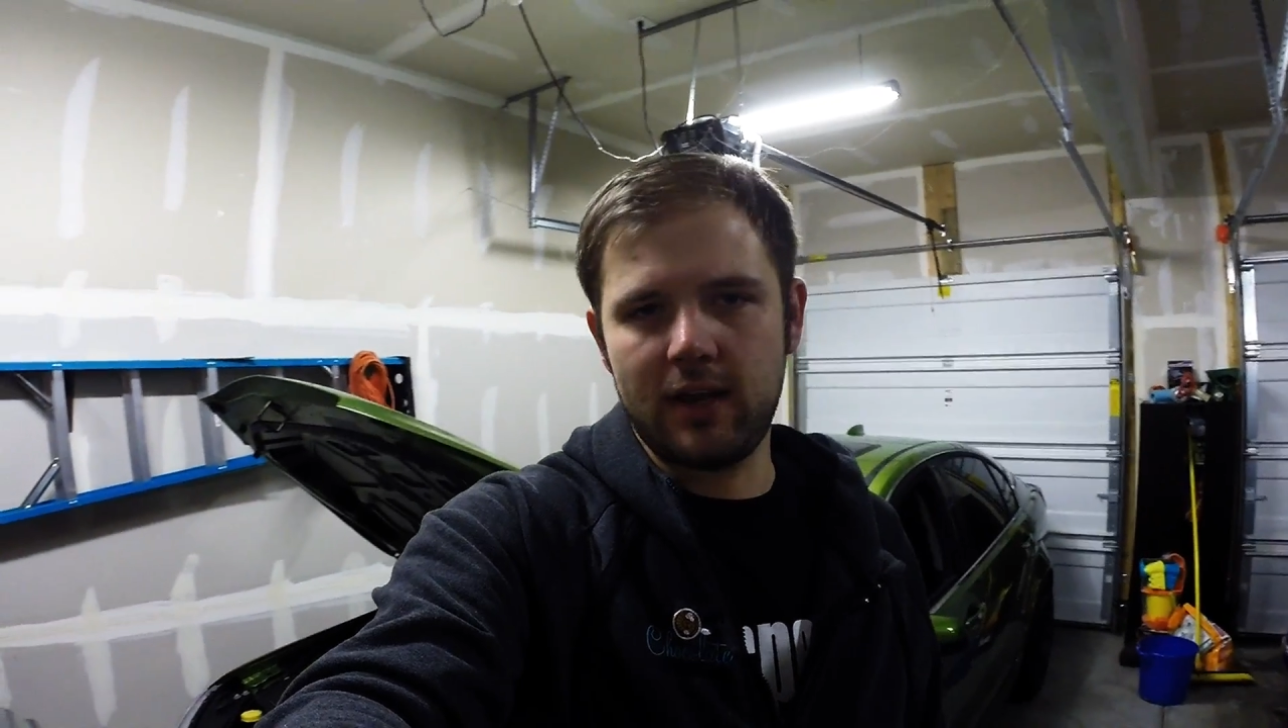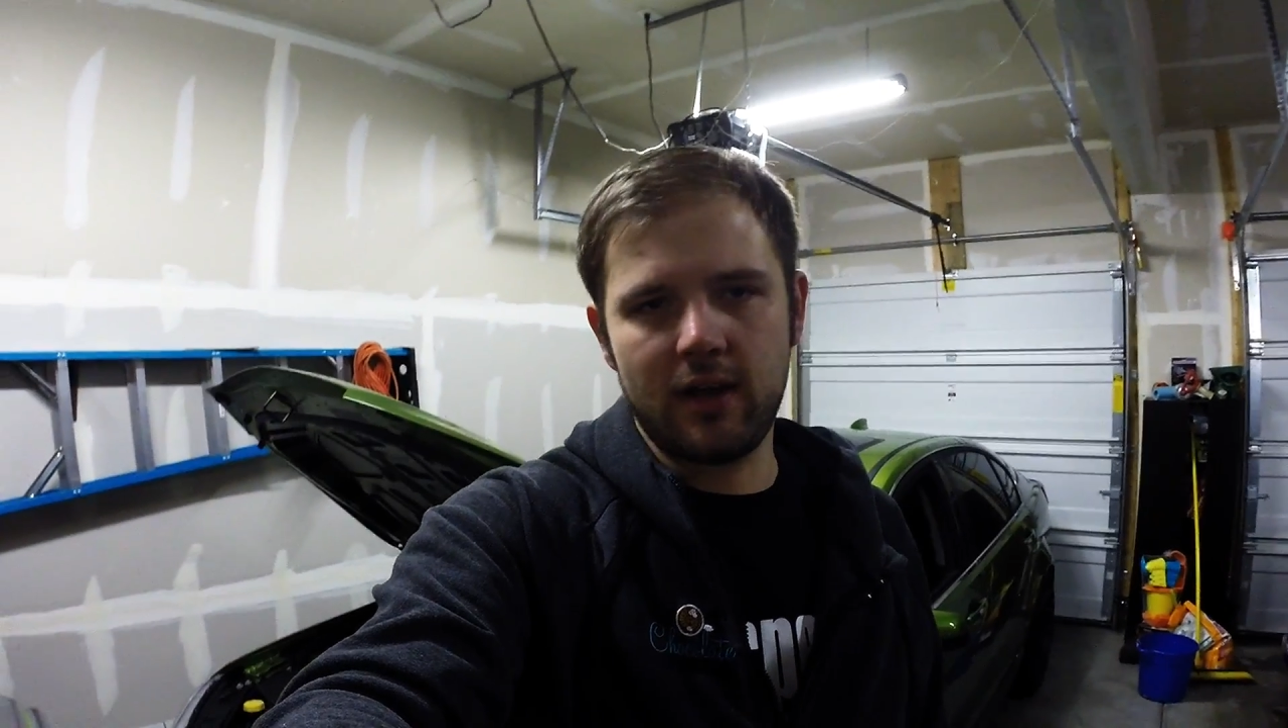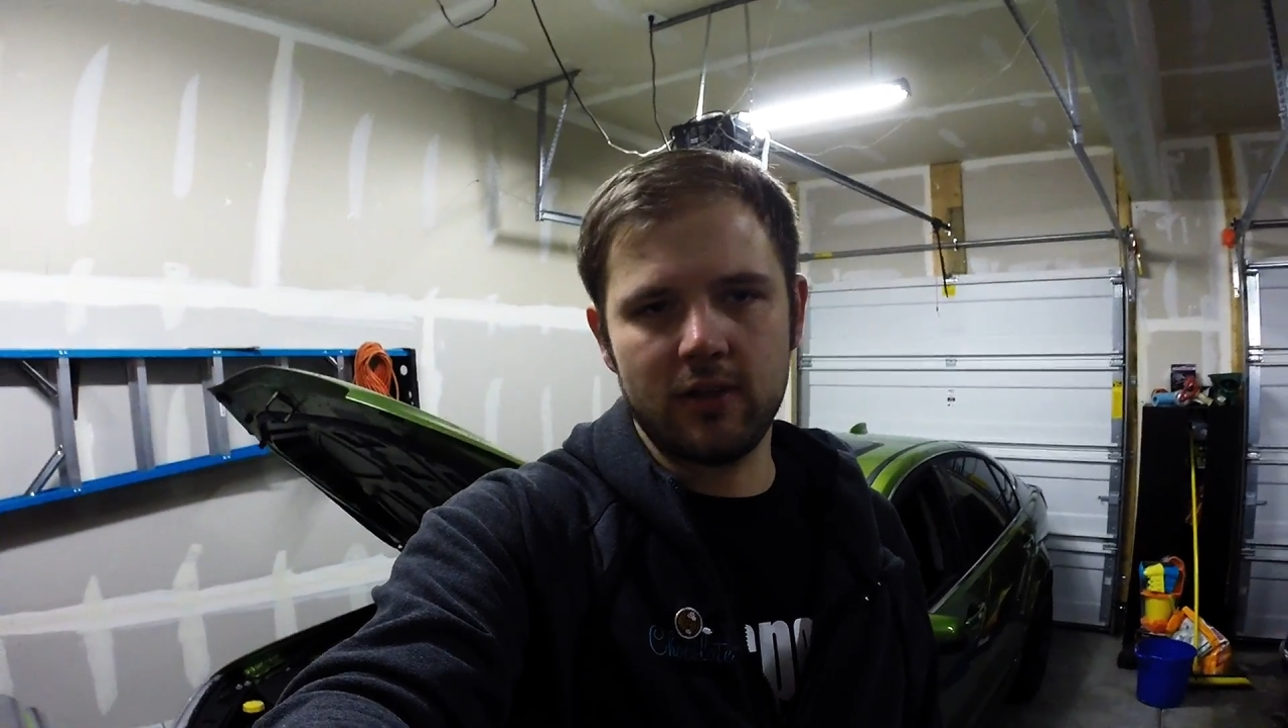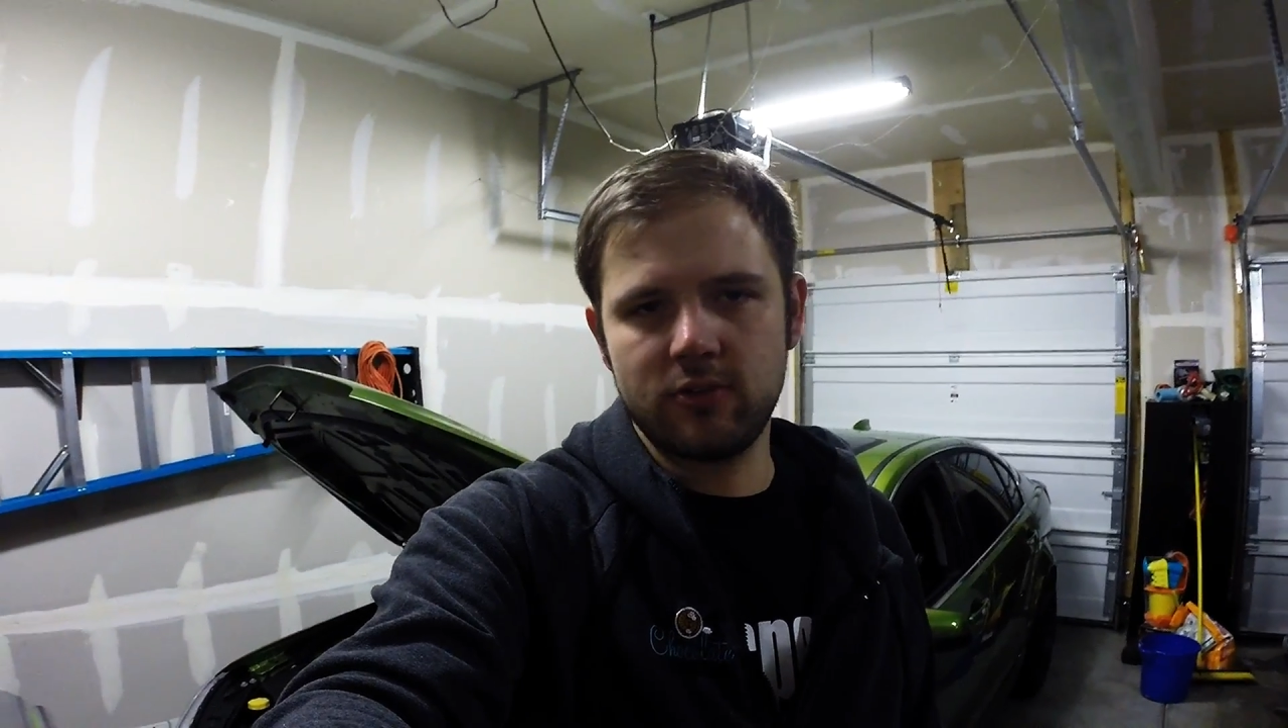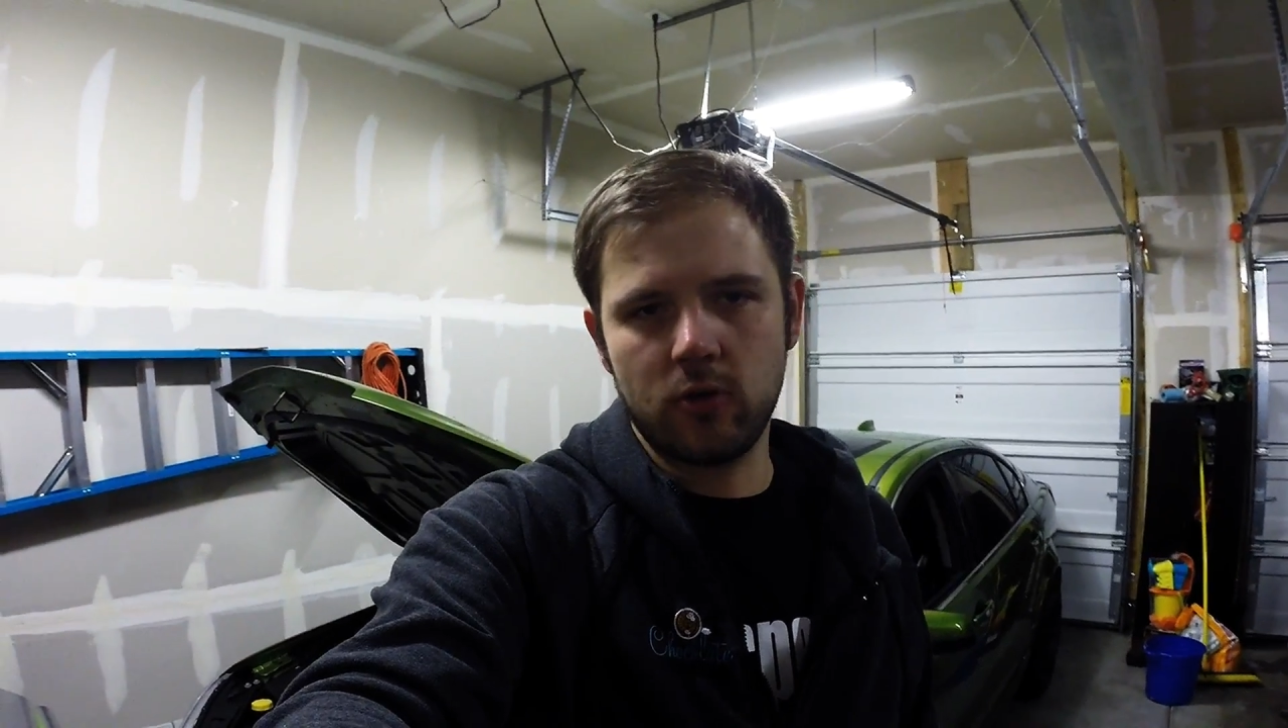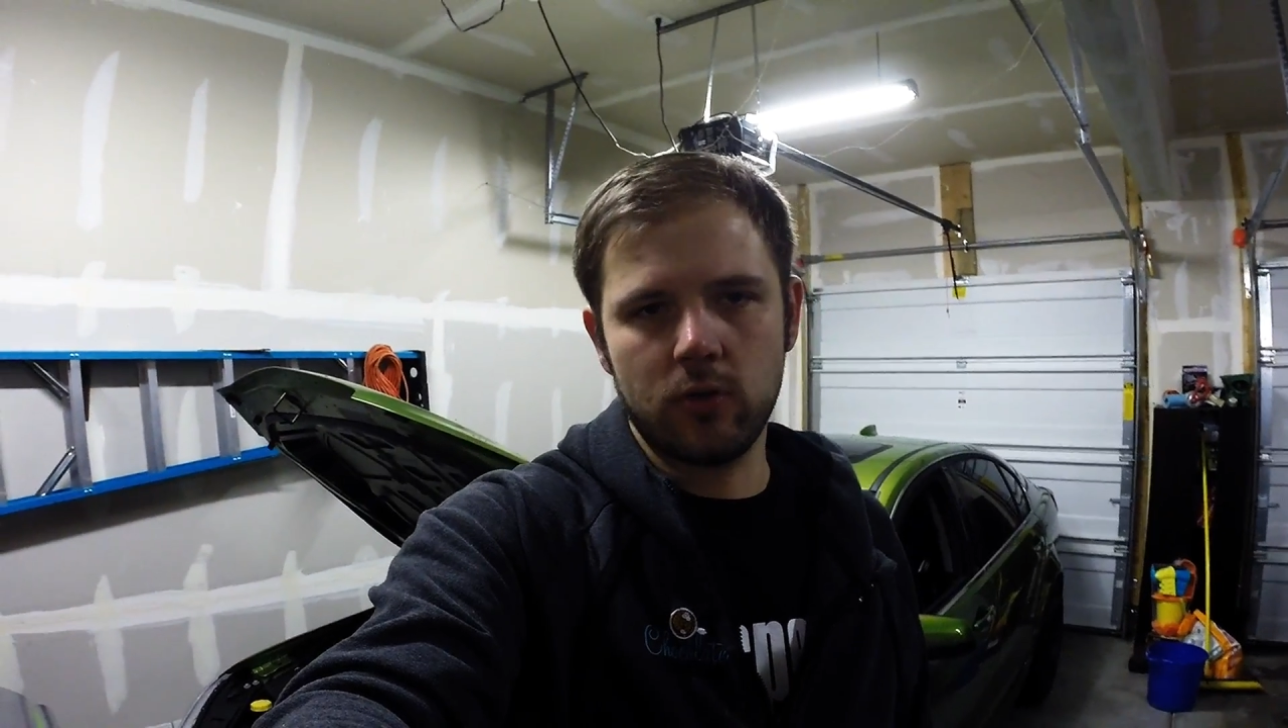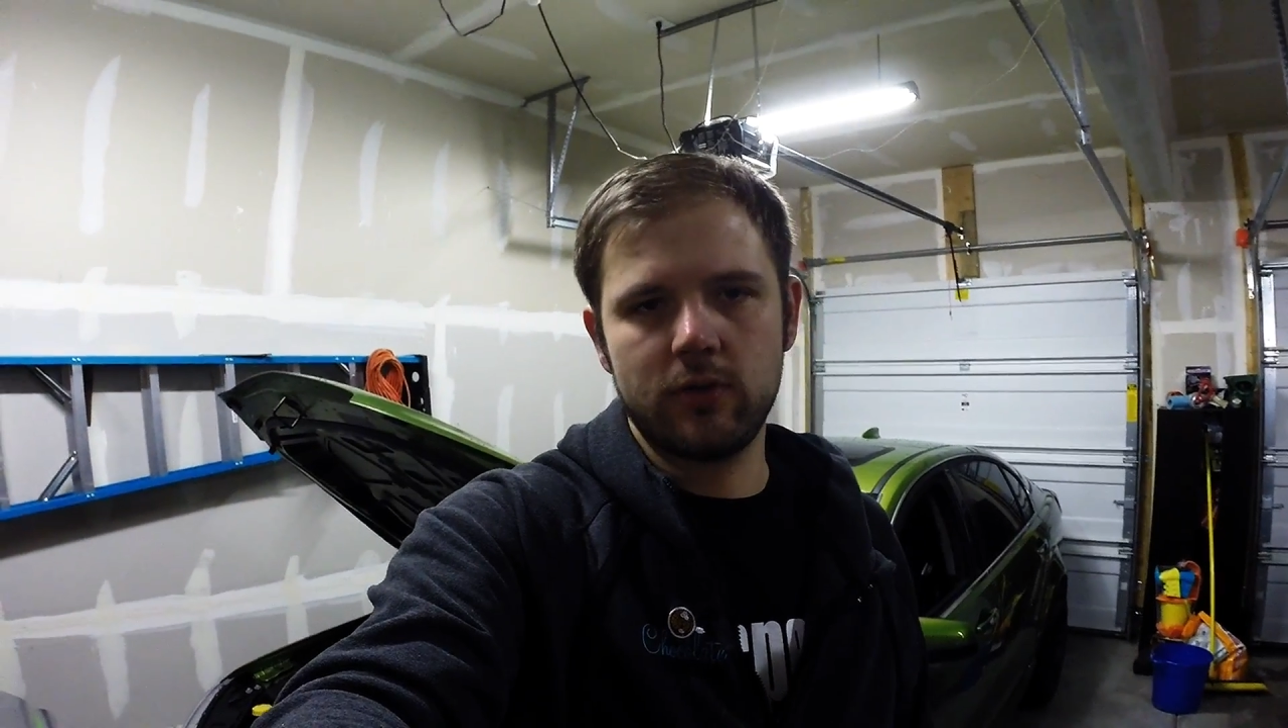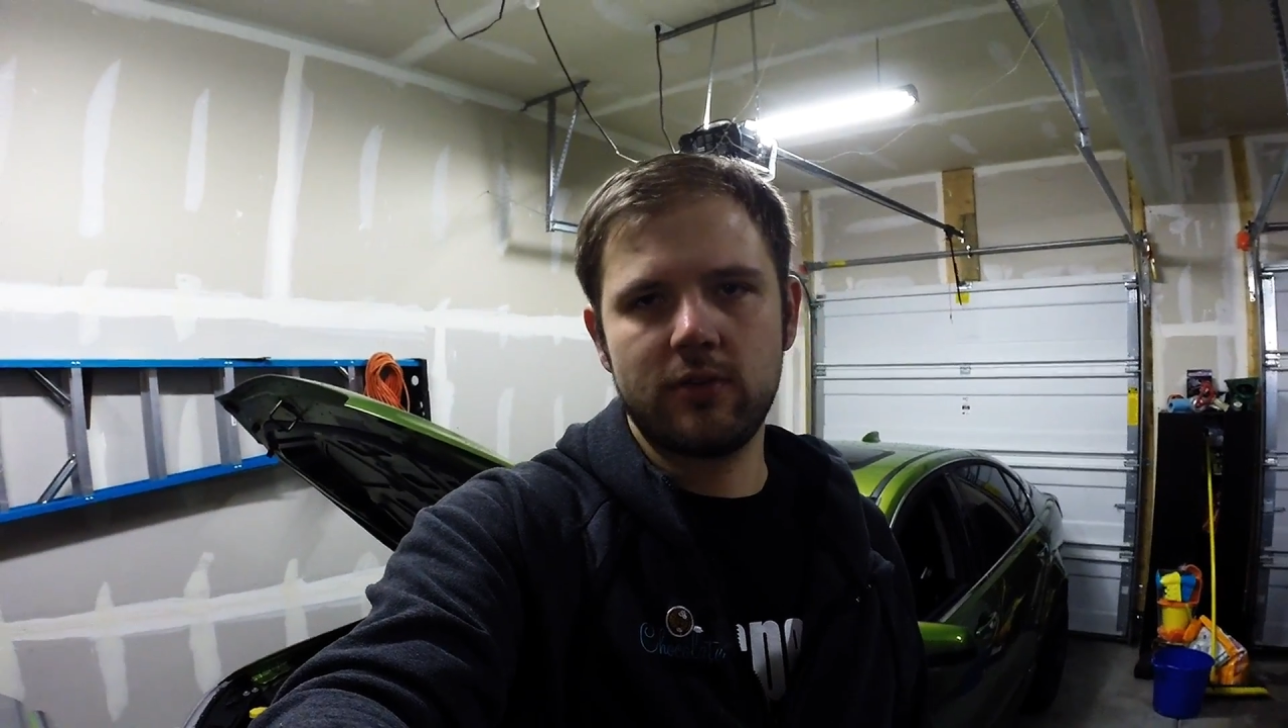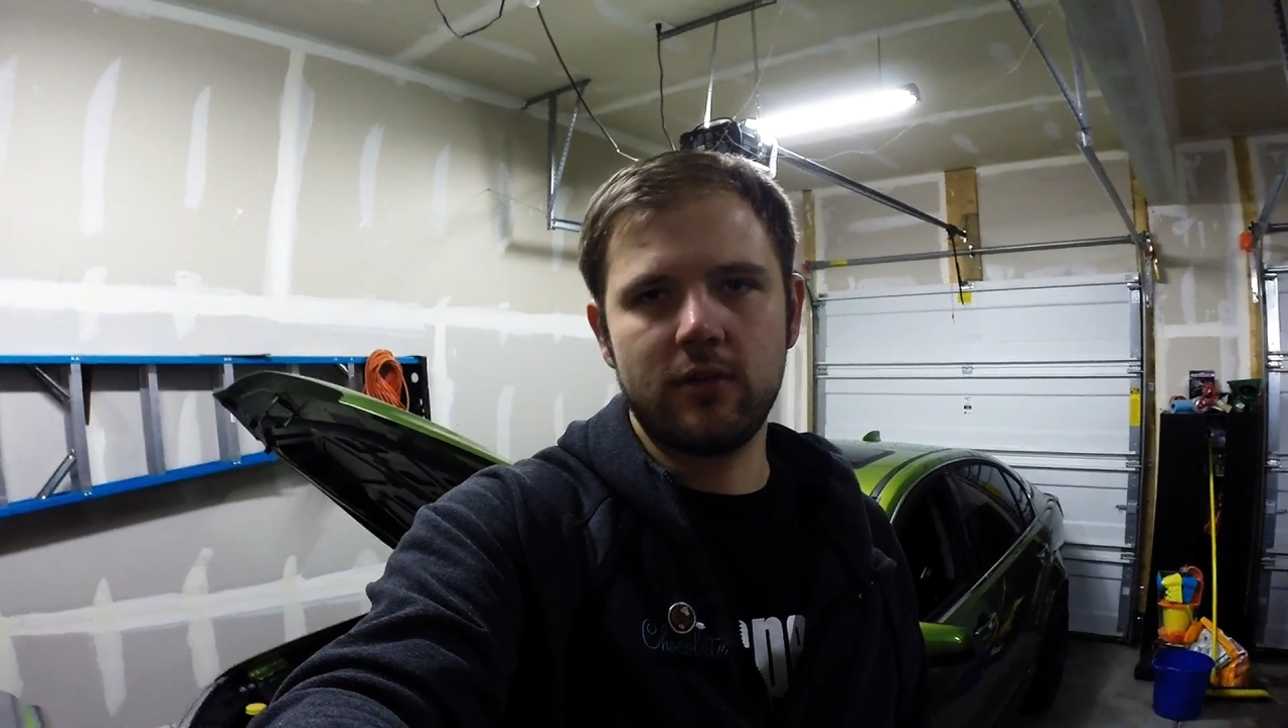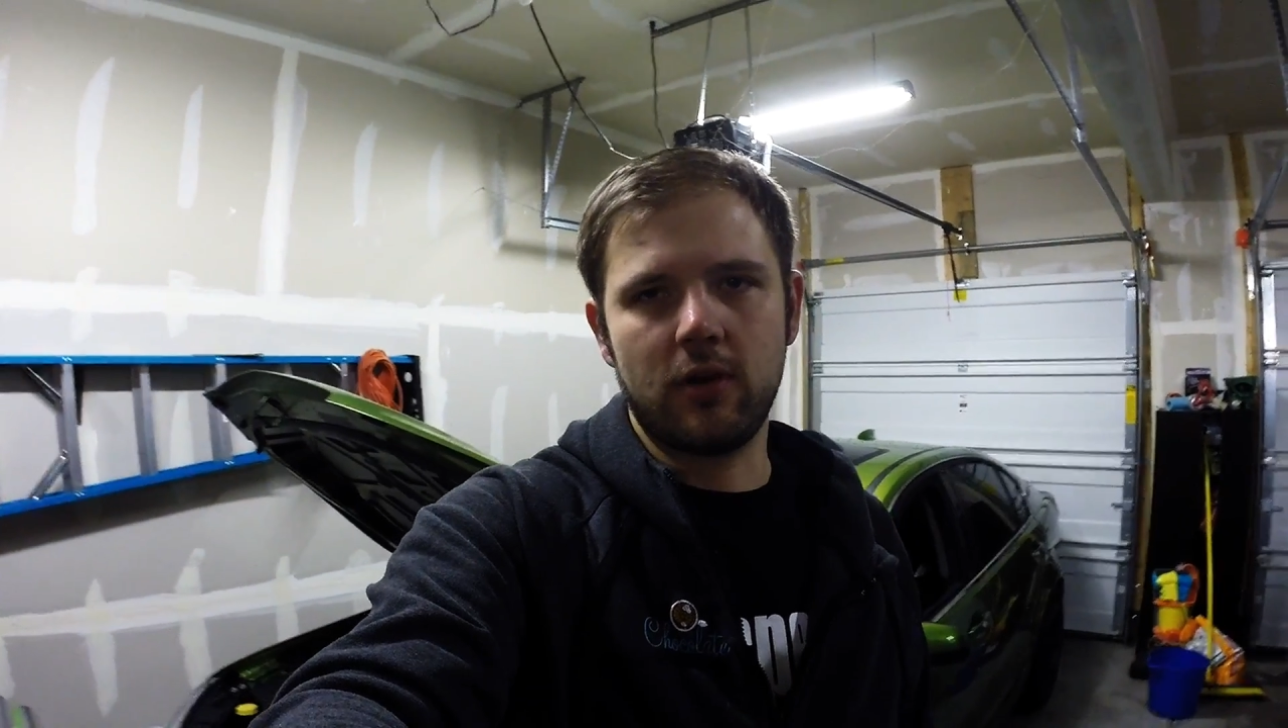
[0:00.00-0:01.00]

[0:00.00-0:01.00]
today, so